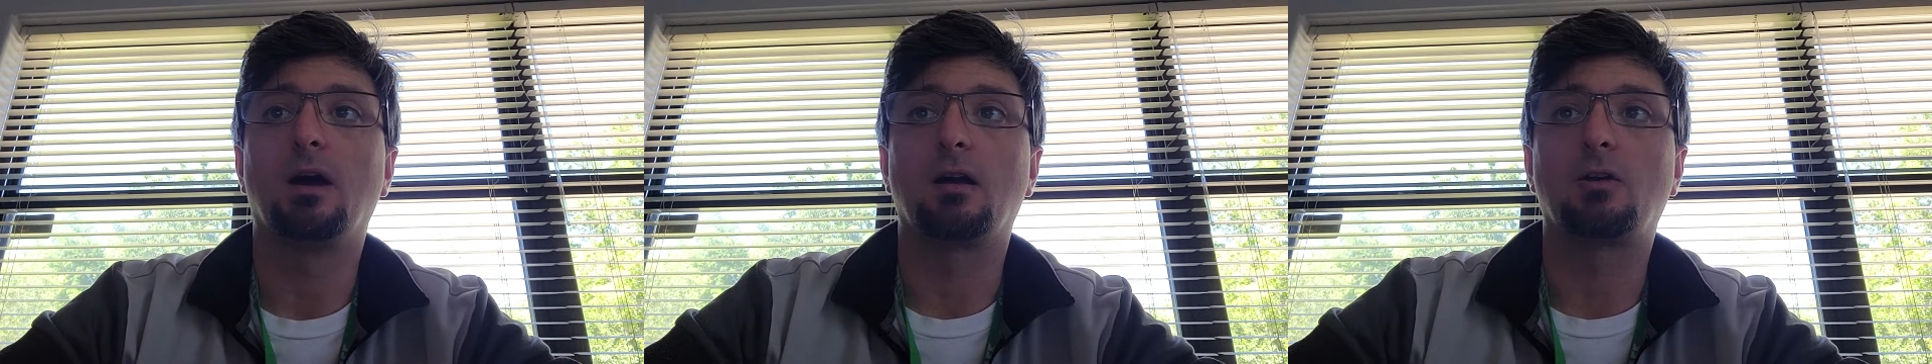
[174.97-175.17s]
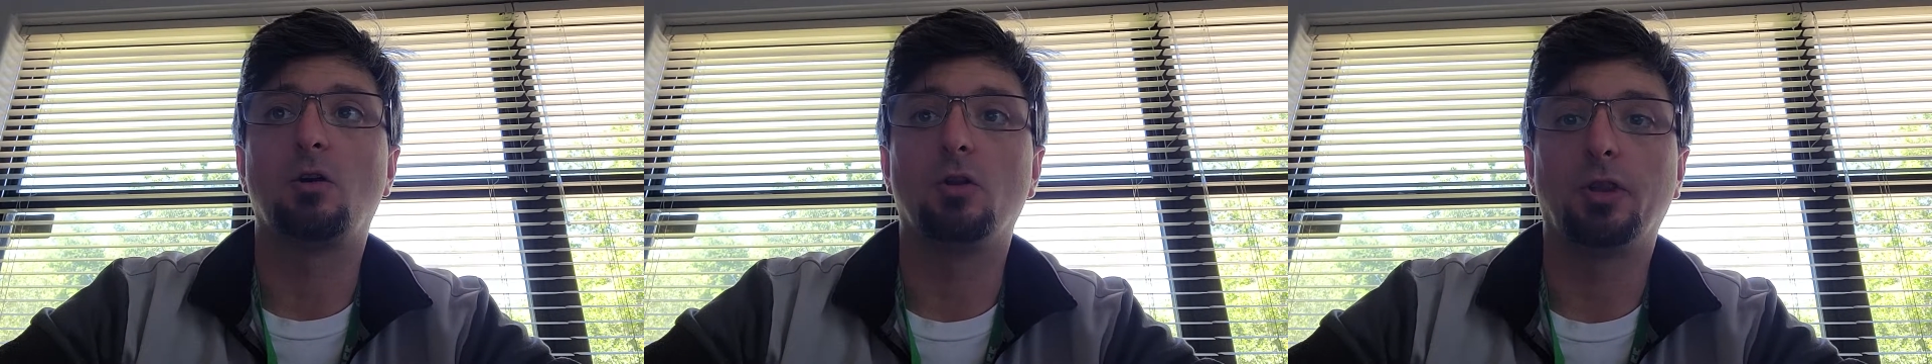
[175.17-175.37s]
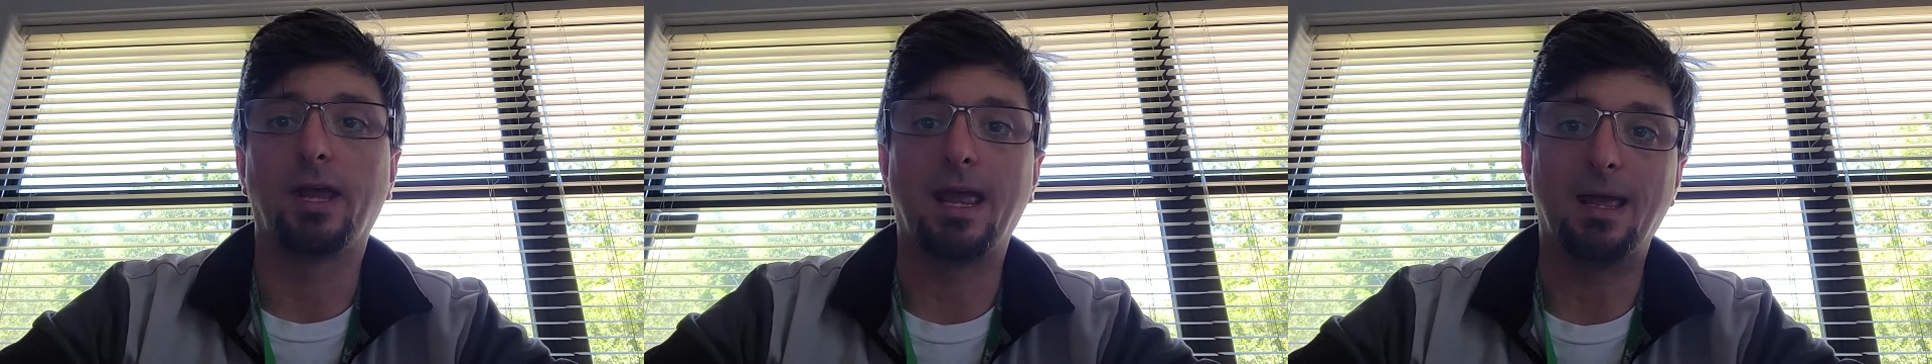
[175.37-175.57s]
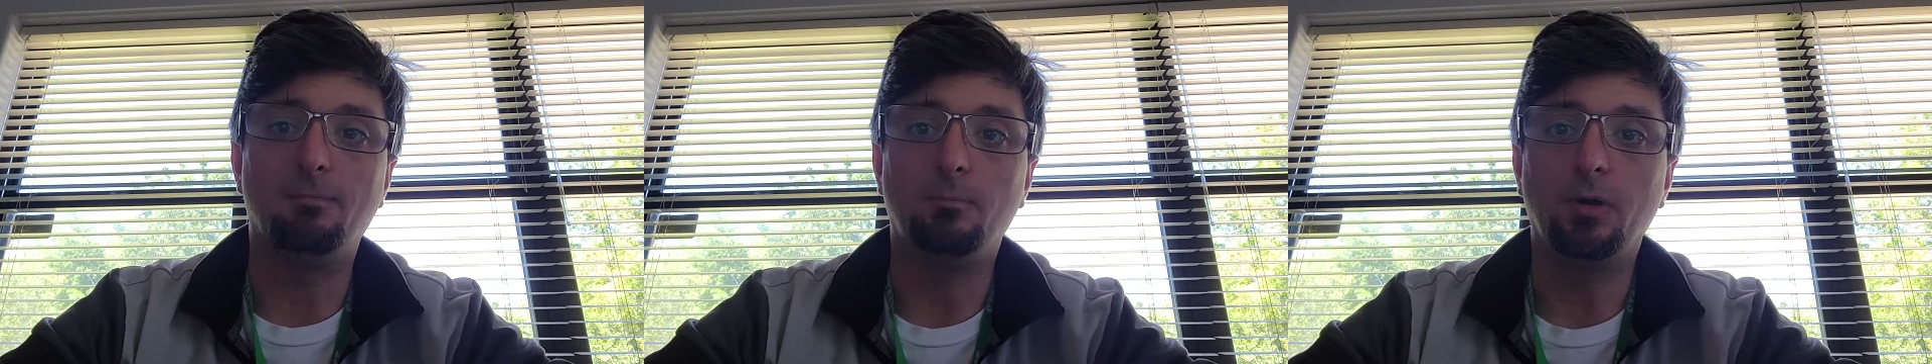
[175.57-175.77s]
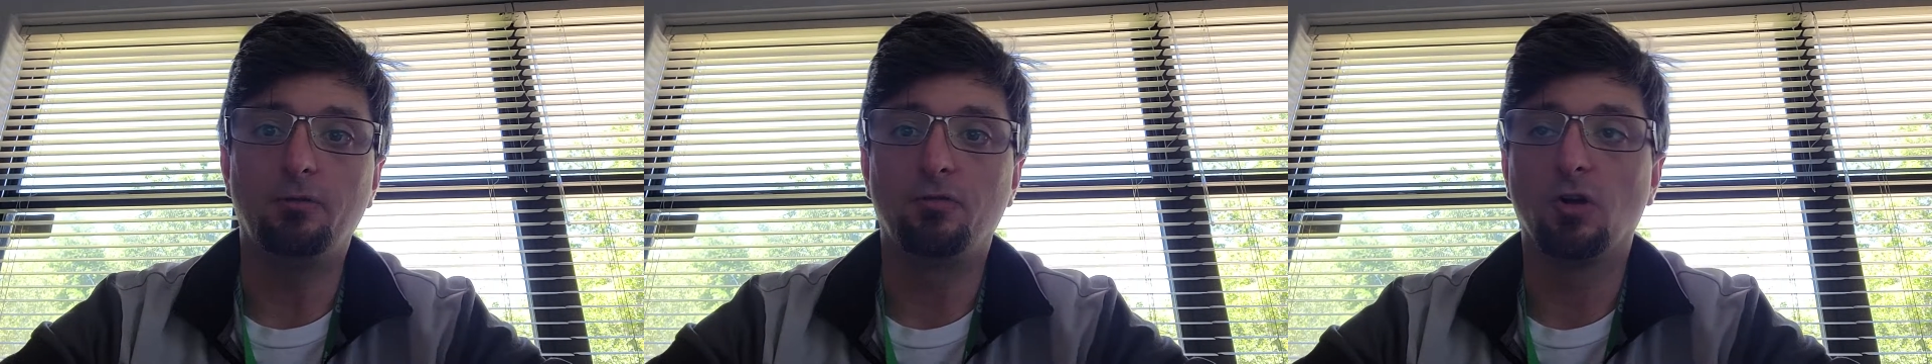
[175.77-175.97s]
called
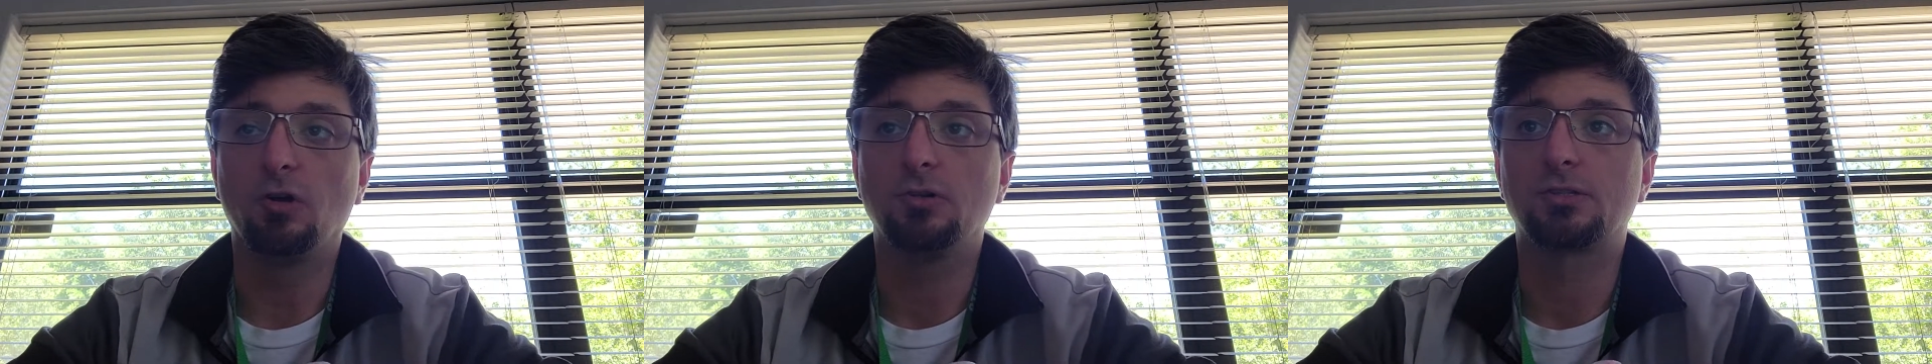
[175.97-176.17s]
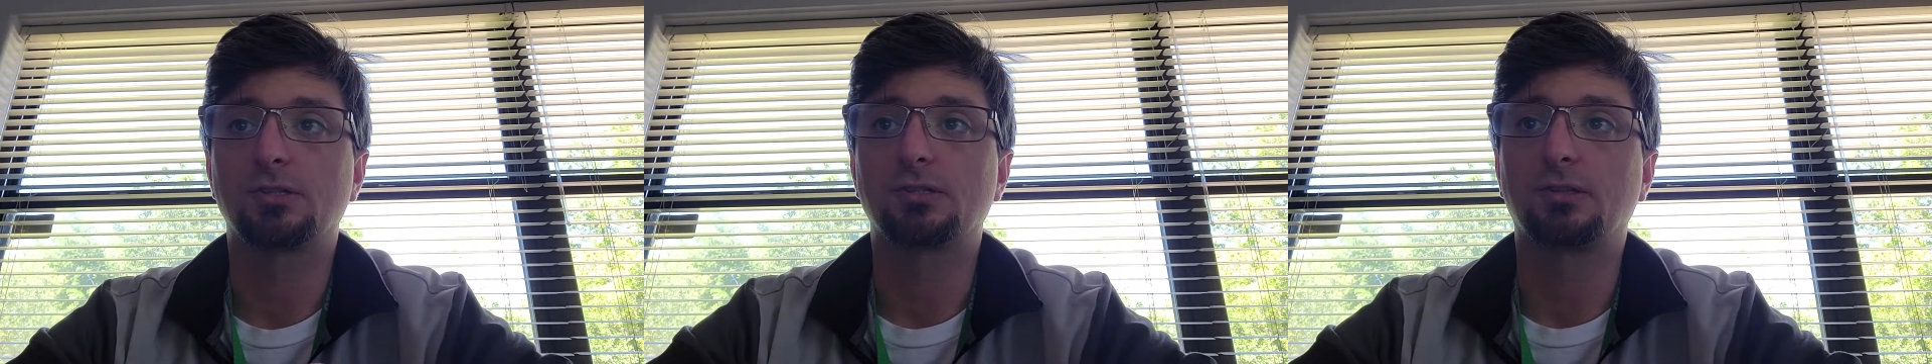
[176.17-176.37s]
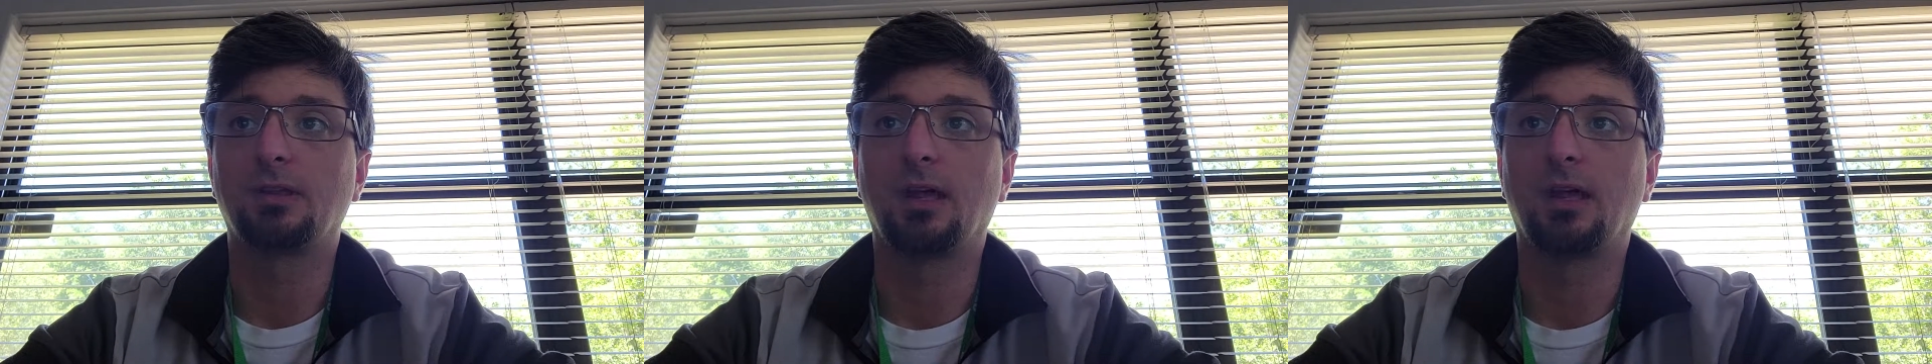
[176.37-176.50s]
ambiverts.